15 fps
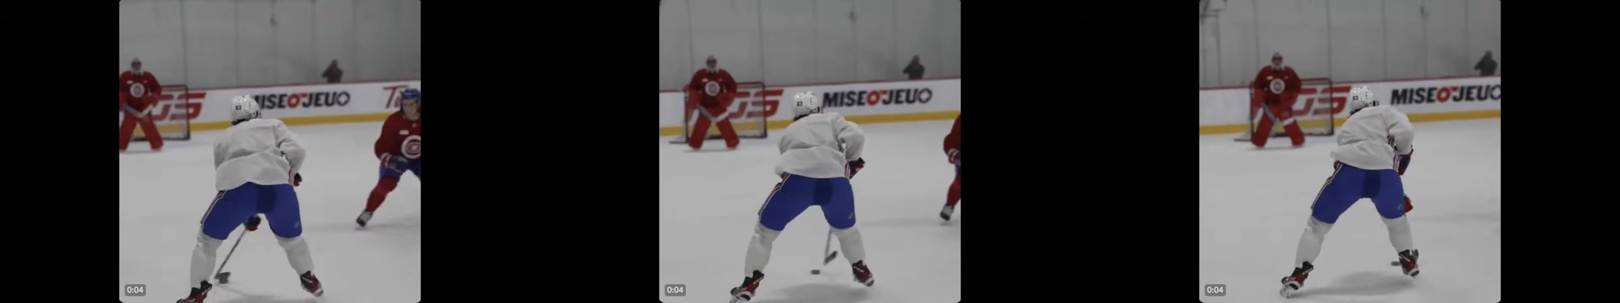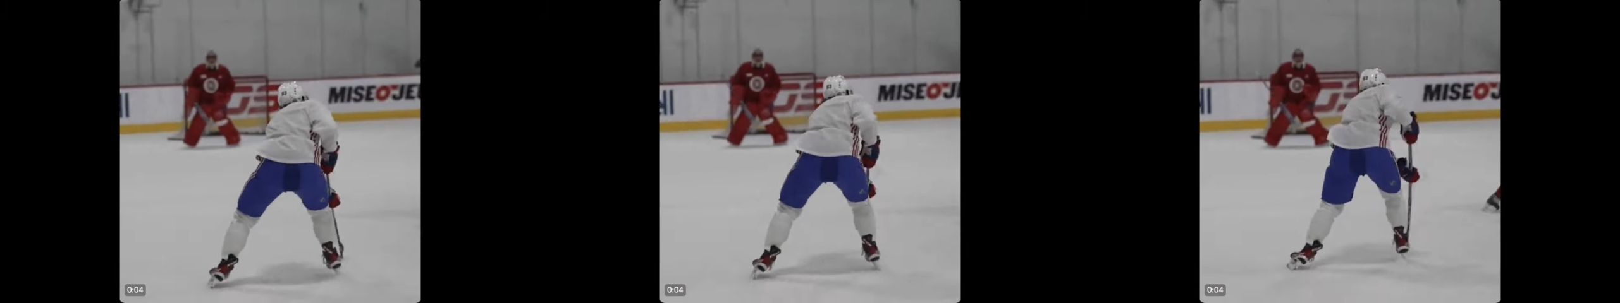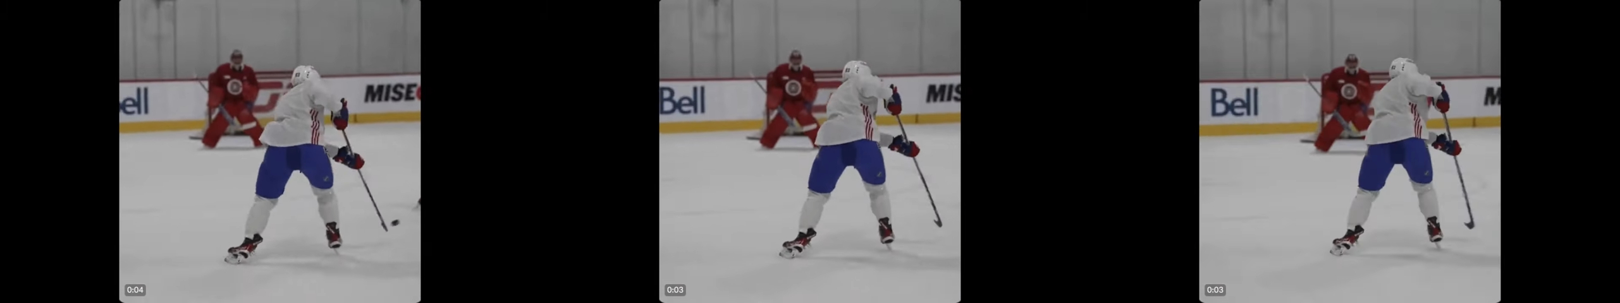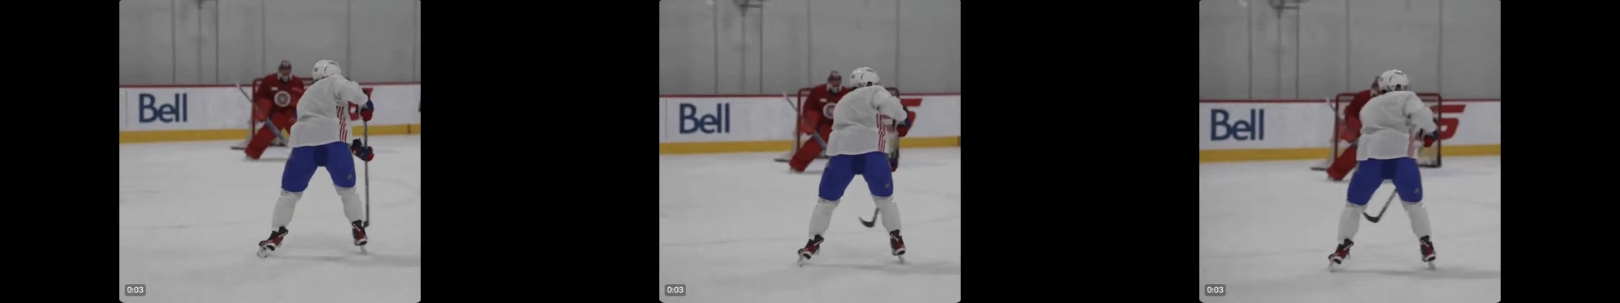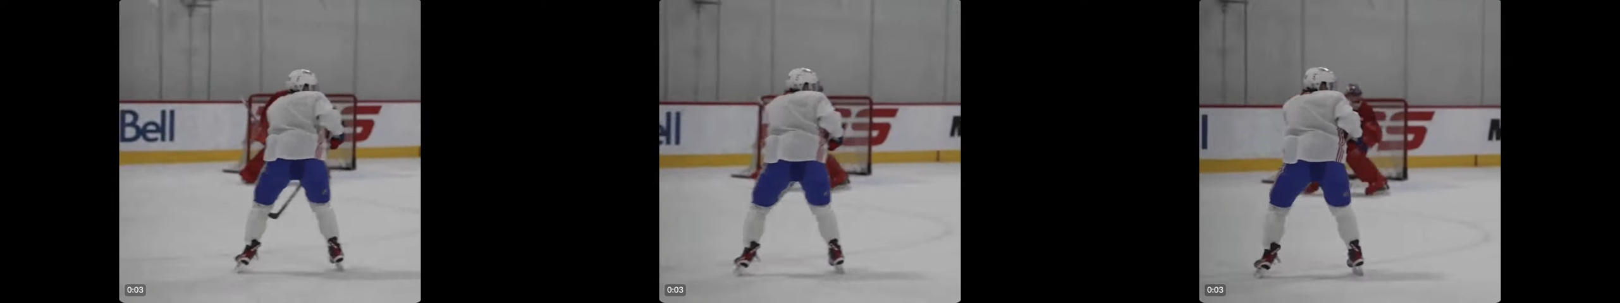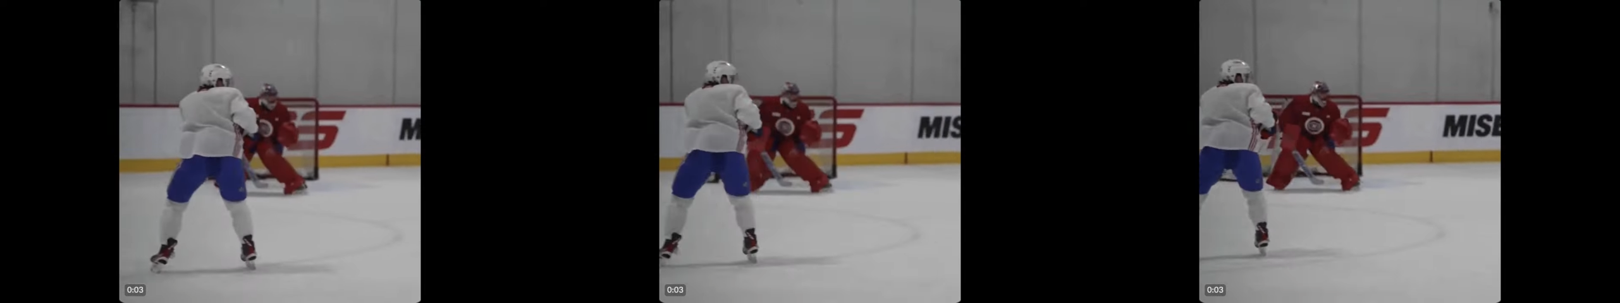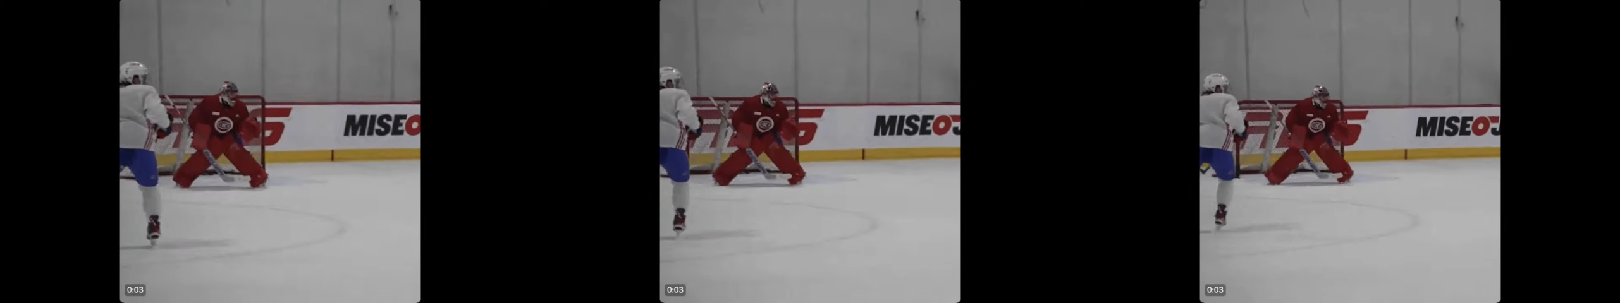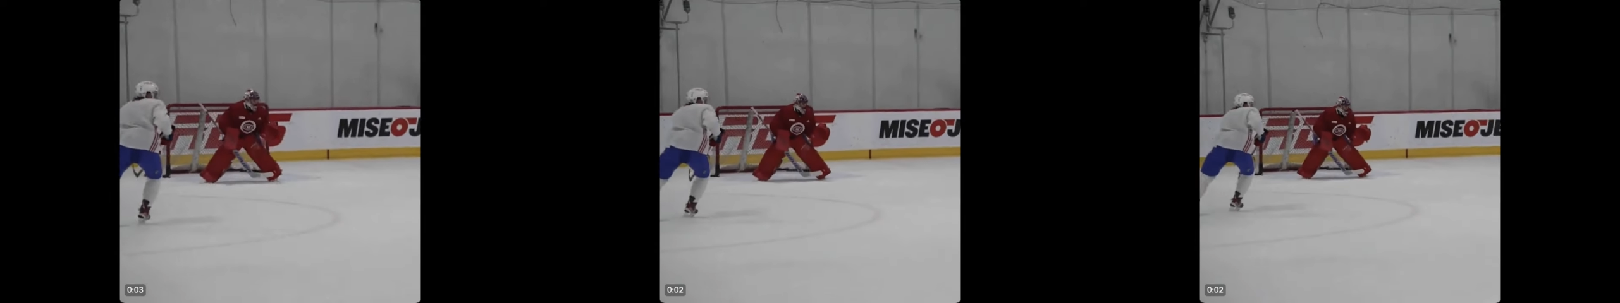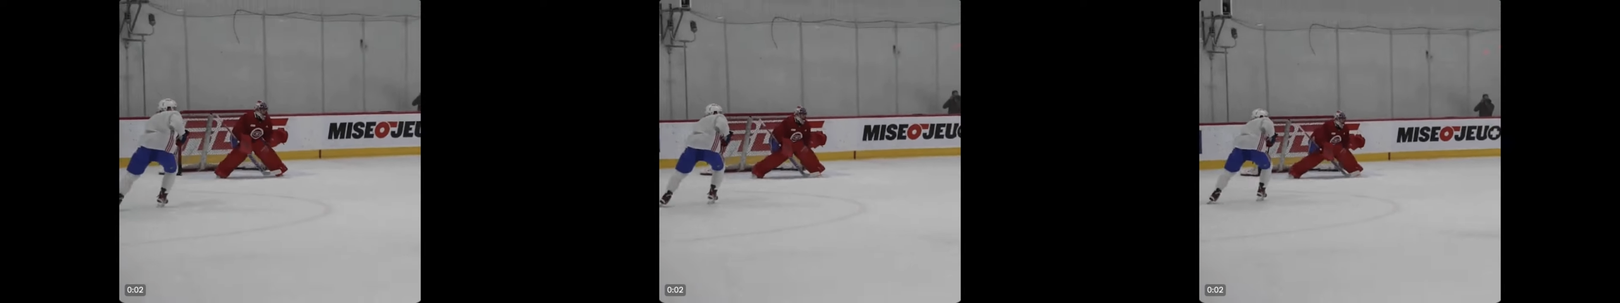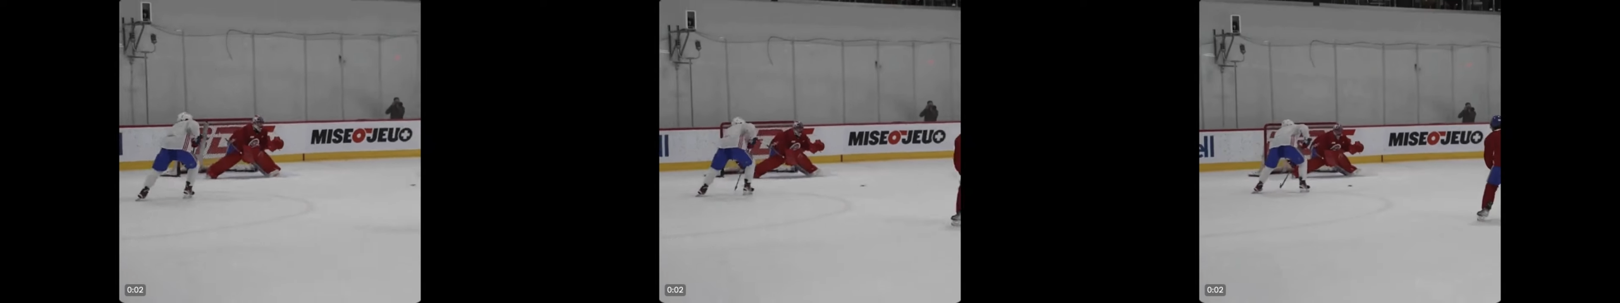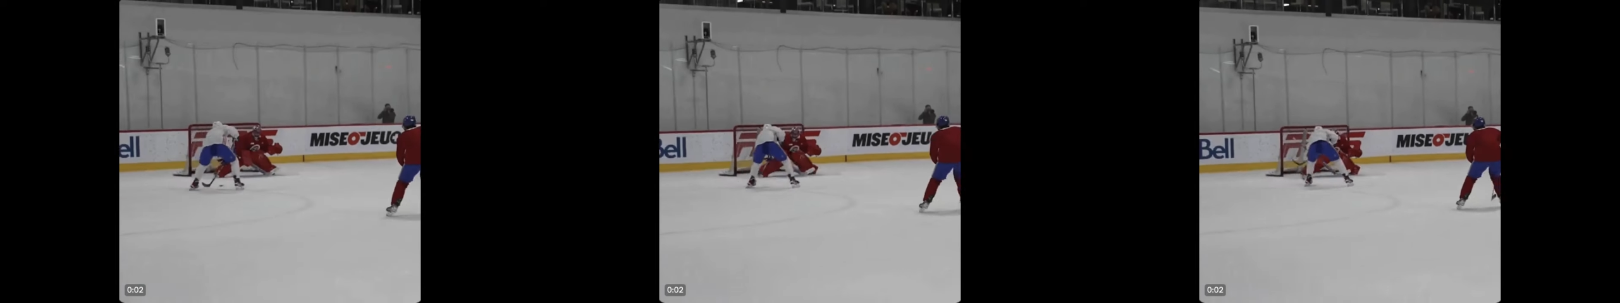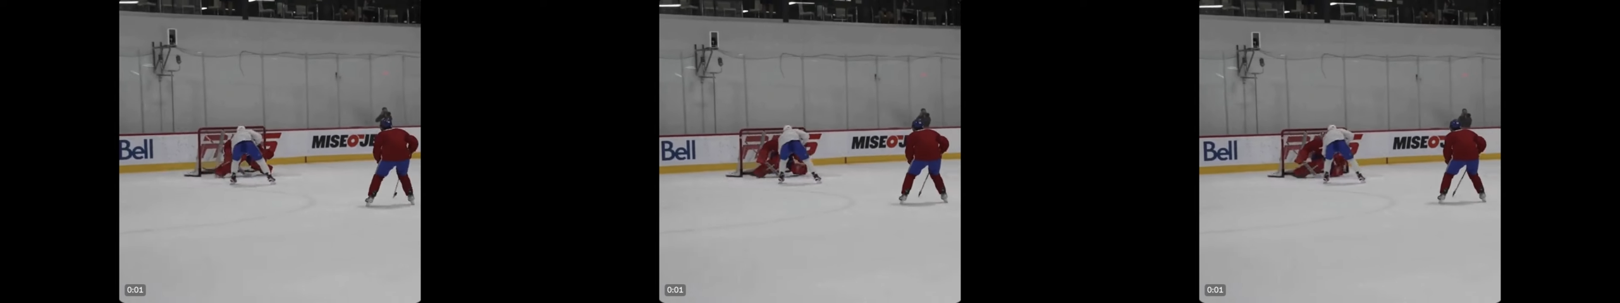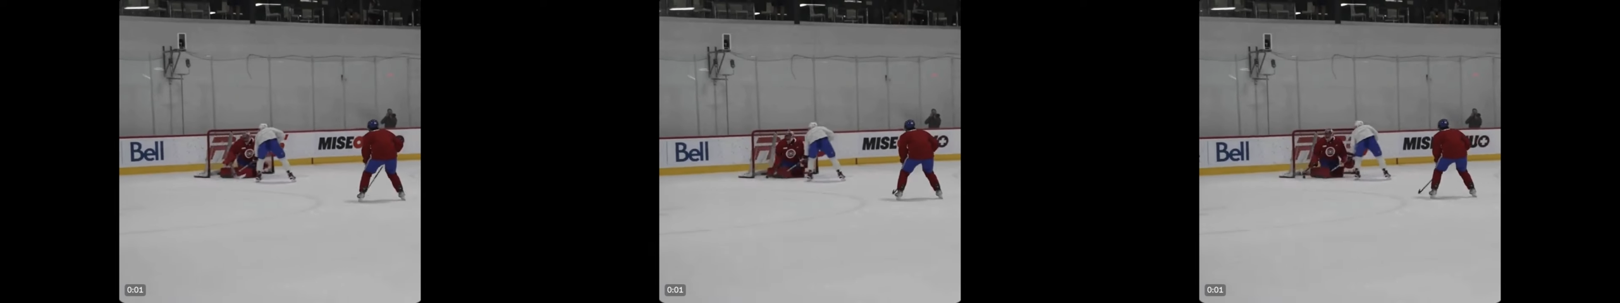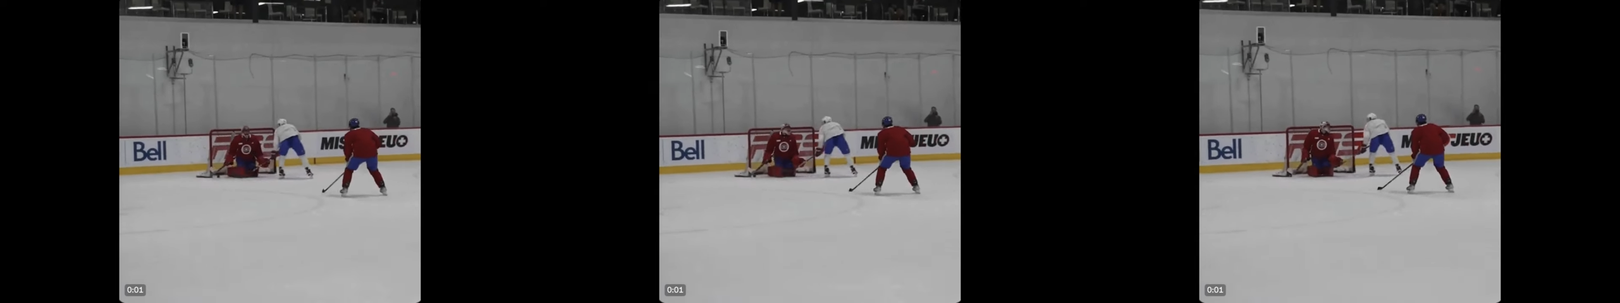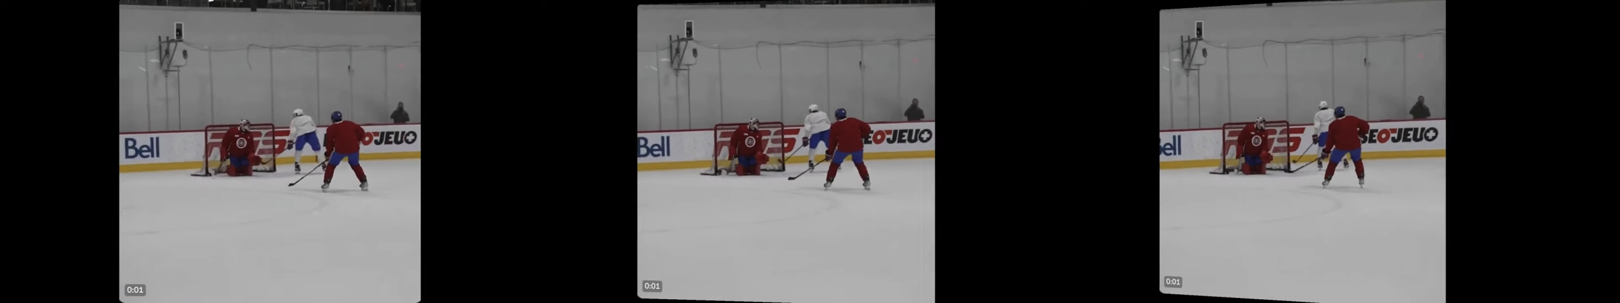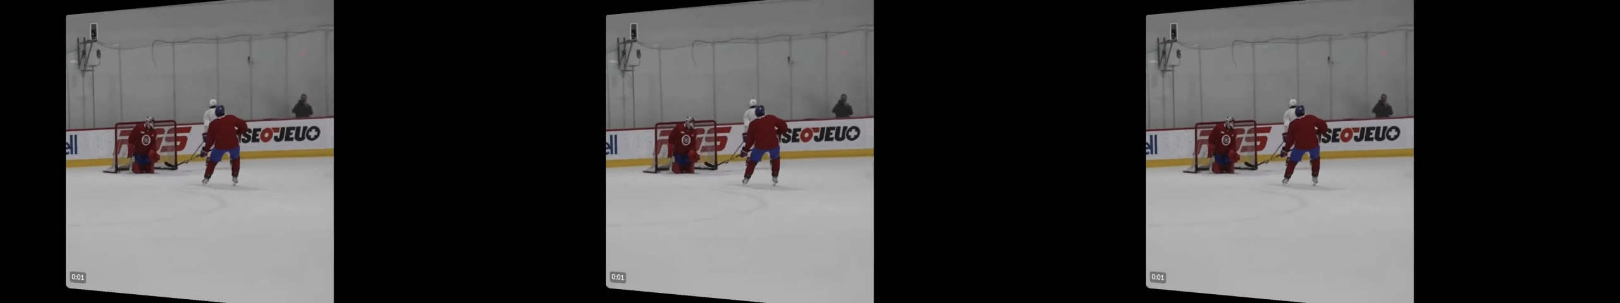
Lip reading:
No face is visible, so there are no lips to read.